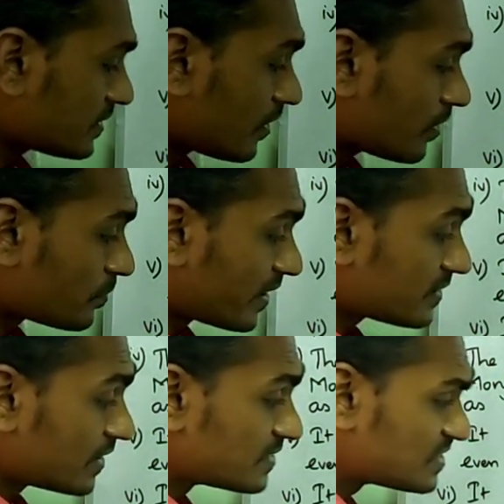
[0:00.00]

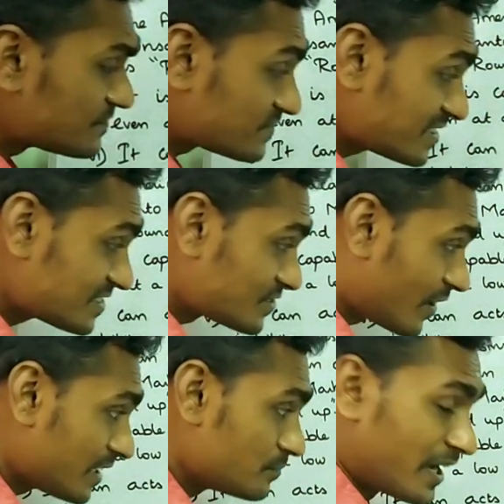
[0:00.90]
incorporate a different
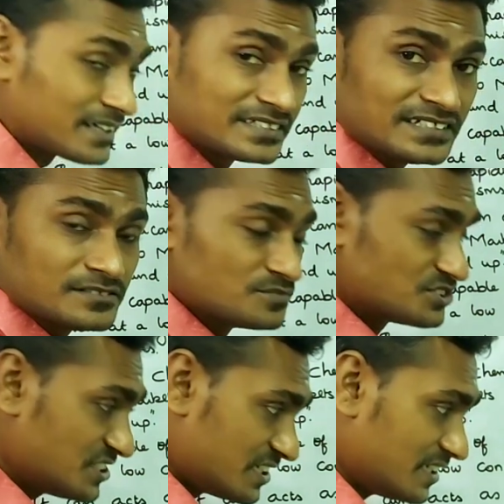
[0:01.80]
soil
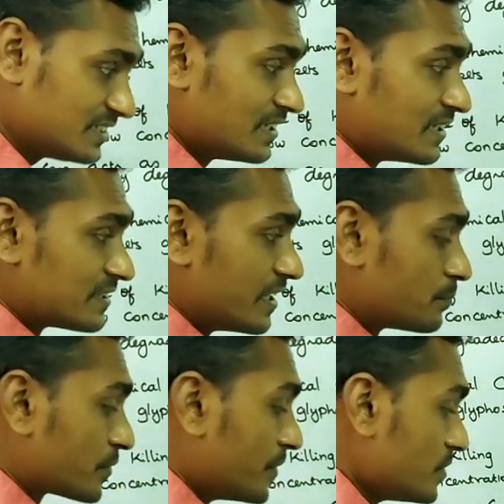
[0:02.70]
bacterium gene
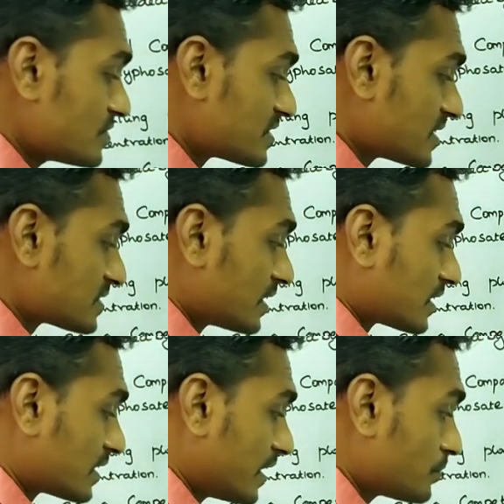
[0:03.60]
that produces
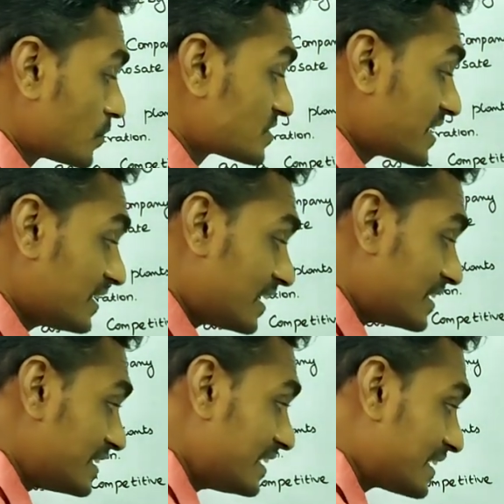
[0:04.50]
glyphosate
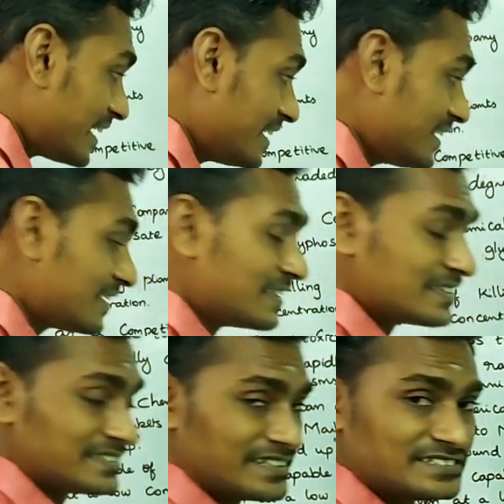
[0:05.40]
degrading
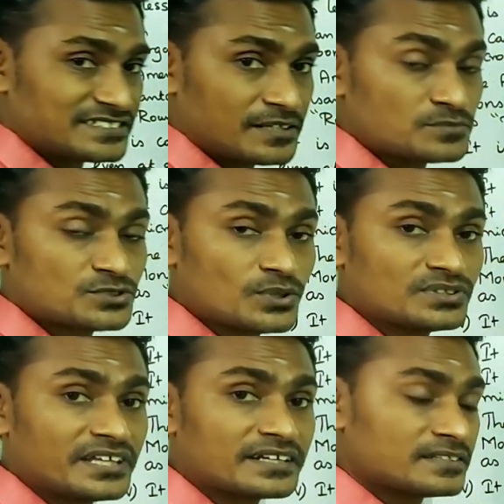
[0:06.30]
enzyme.
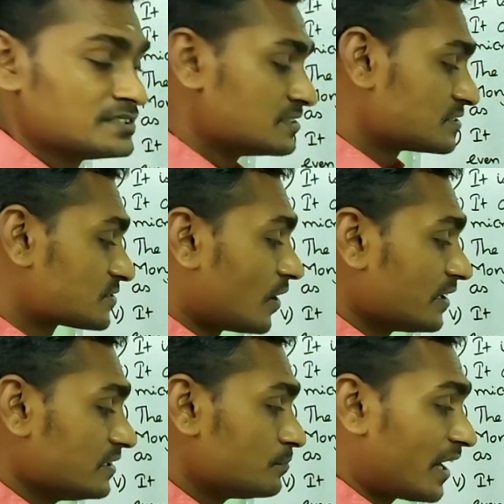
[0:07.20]
So that
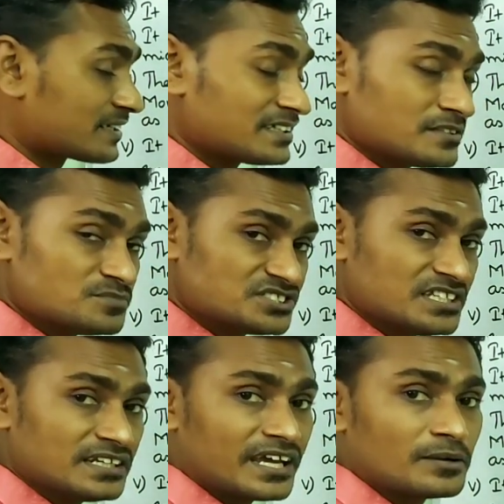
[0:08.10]
soil bacterium
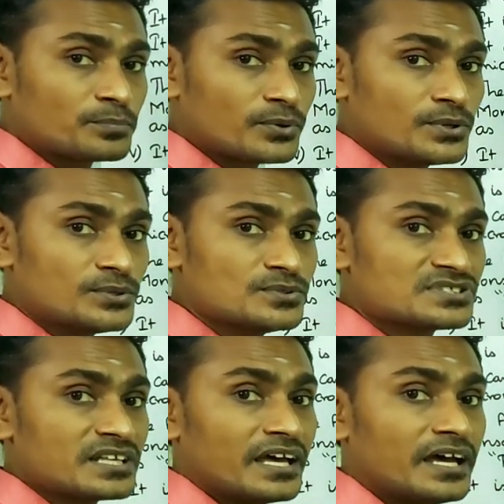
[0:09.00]
gene can
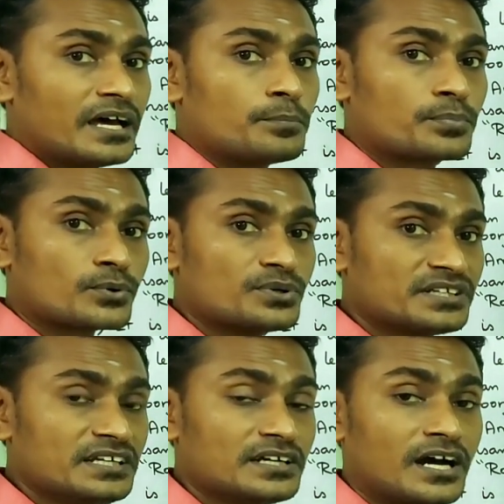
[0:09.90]
produce a
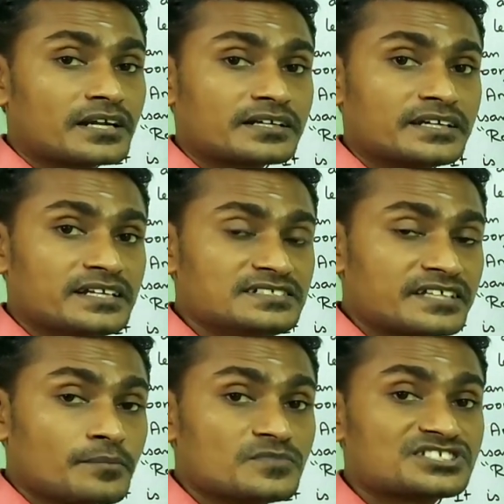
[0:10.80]
protein or an
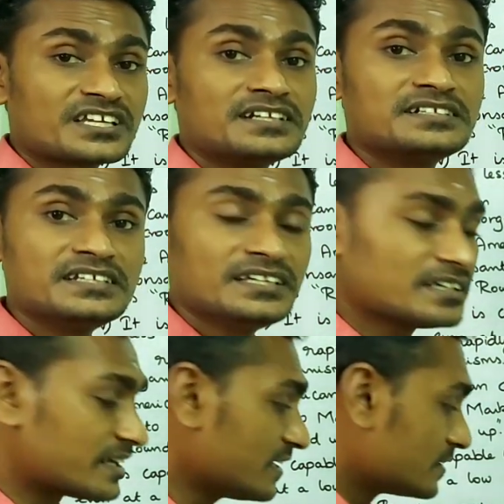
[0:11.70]
enzyme which can
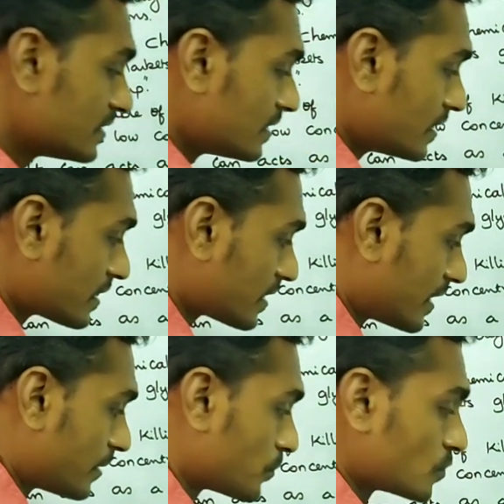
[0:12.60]
degrade
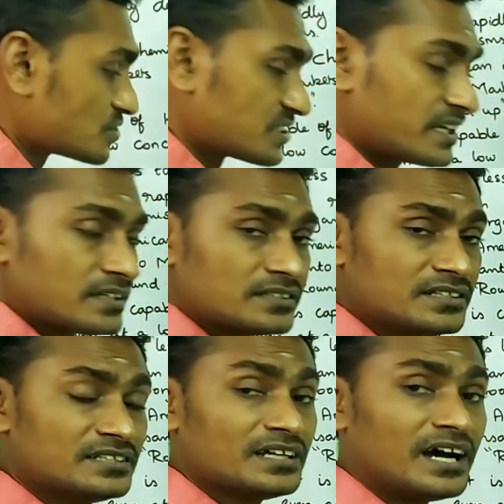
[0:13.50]
glyphosate.
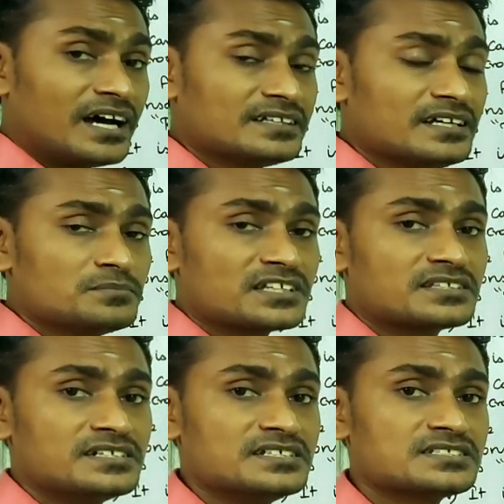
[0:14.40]
Then the other
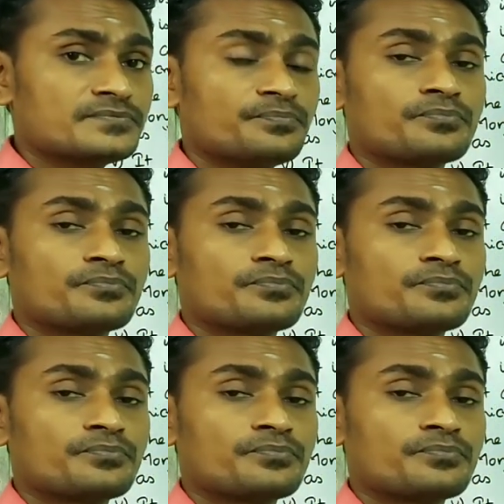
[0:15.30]
method is